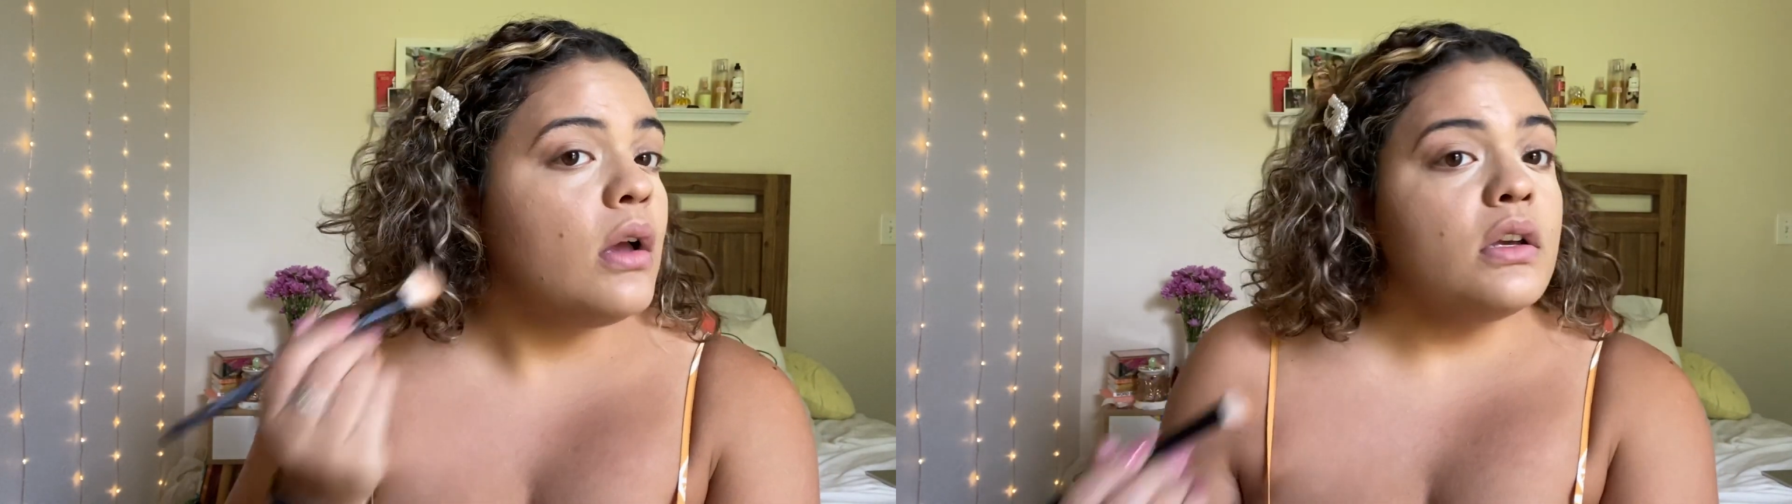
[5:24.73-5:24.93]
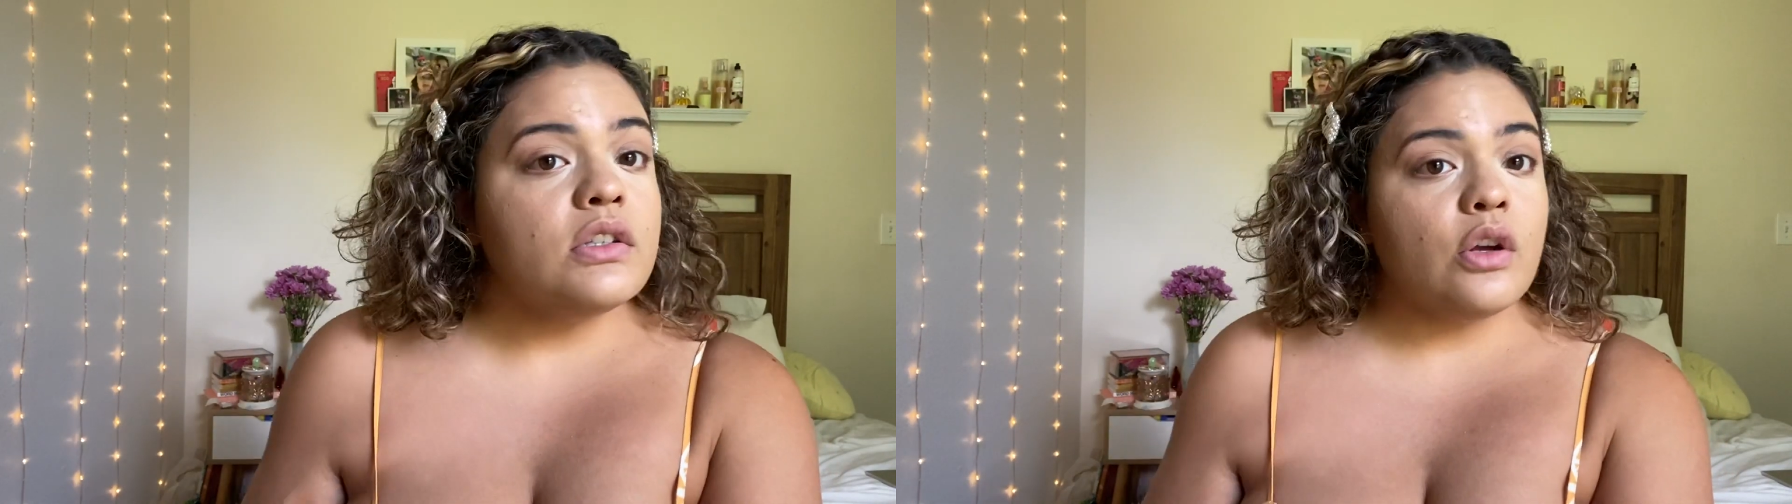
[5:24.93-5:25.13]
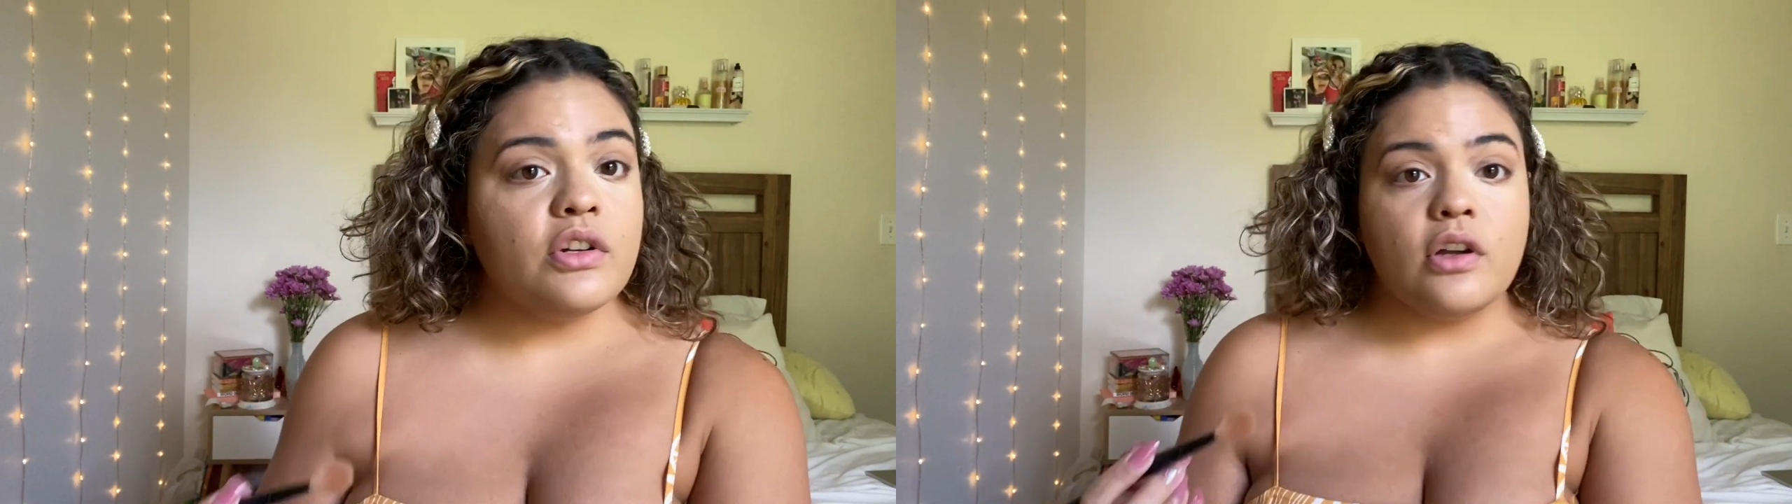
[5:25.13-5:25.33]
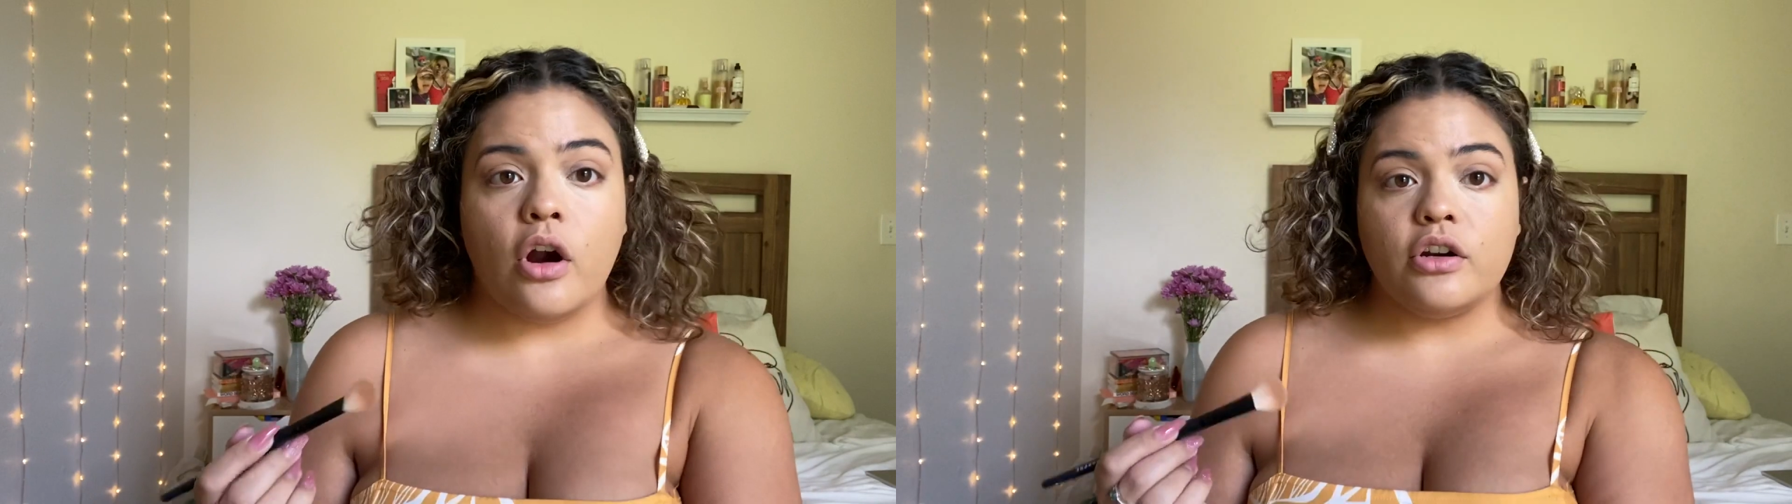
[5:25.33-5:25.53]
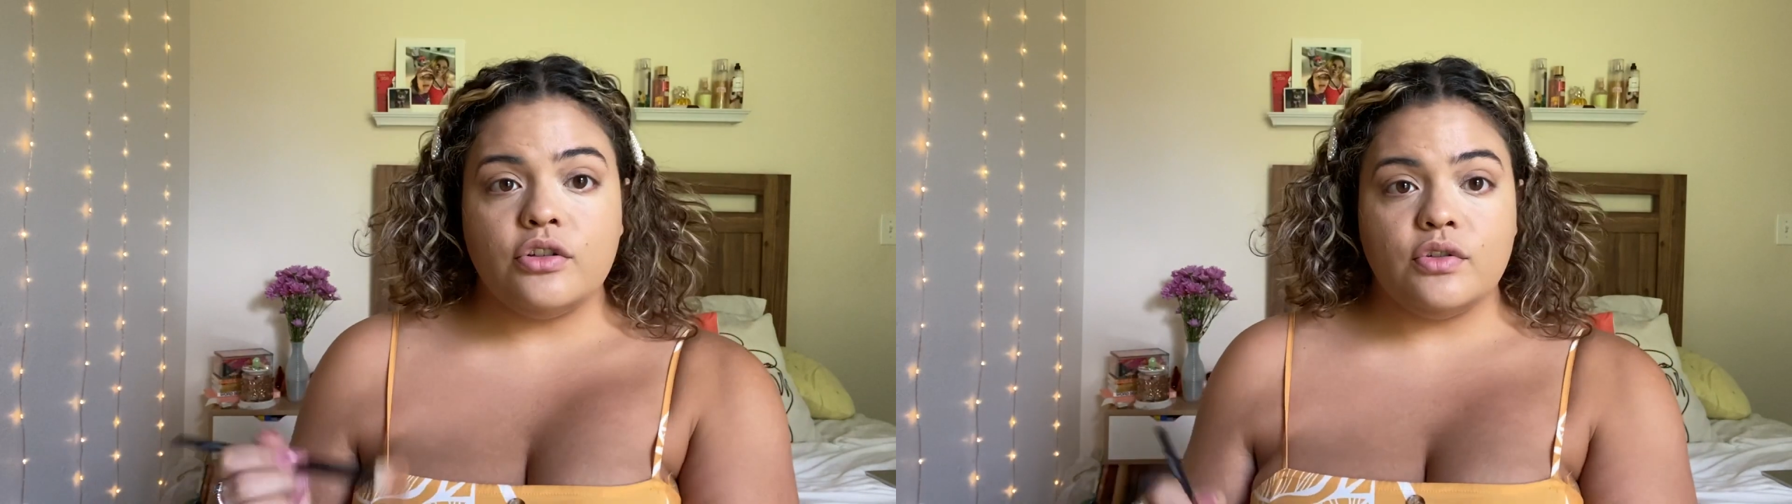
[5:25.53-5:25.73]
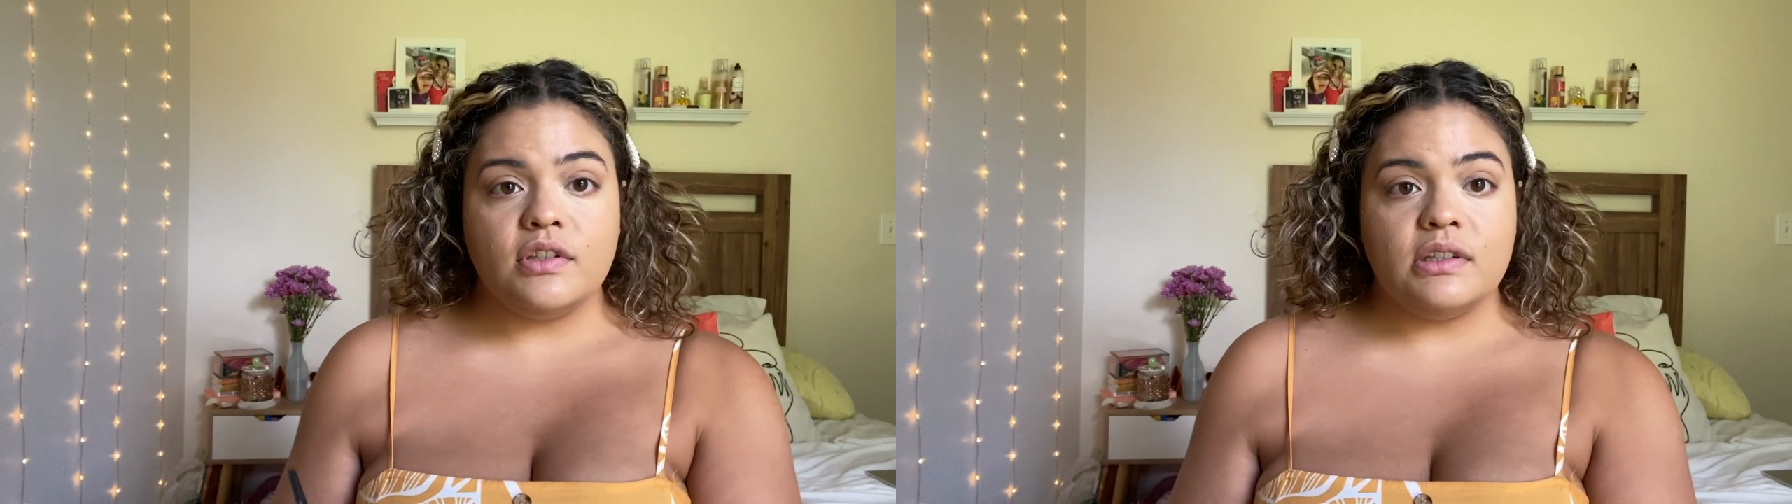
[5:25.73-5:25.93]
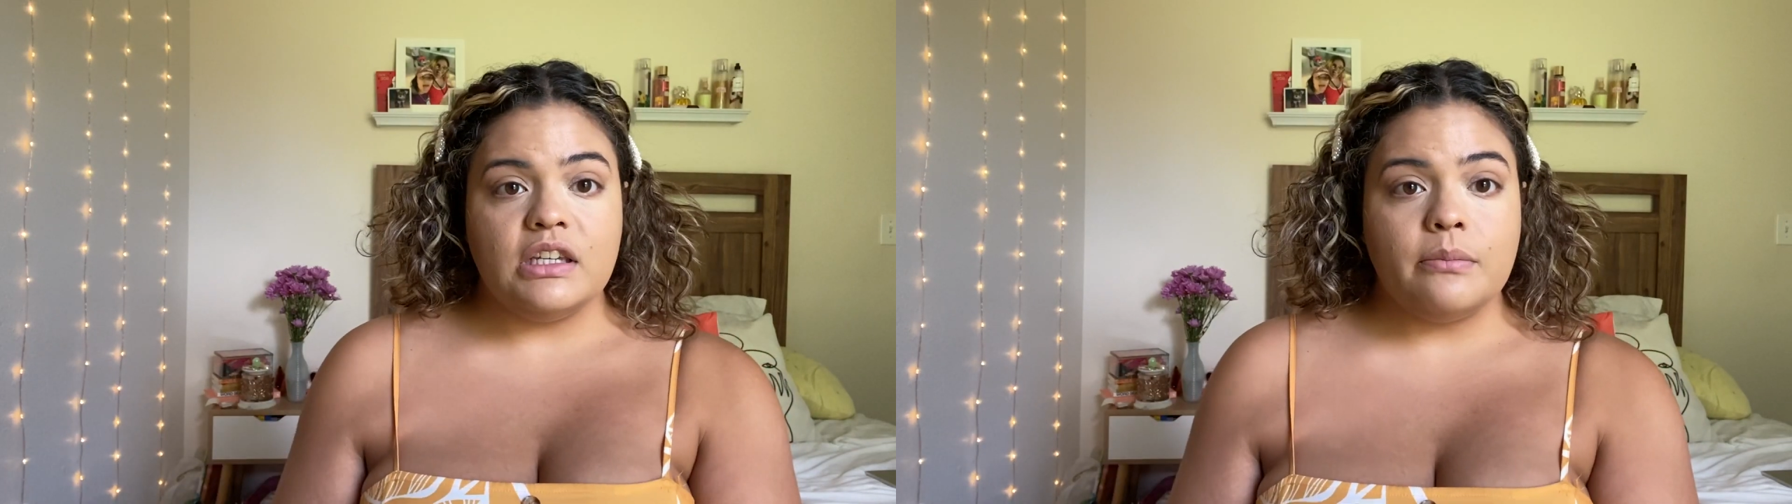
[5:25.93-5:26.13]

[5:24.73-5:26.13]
so it's harder to see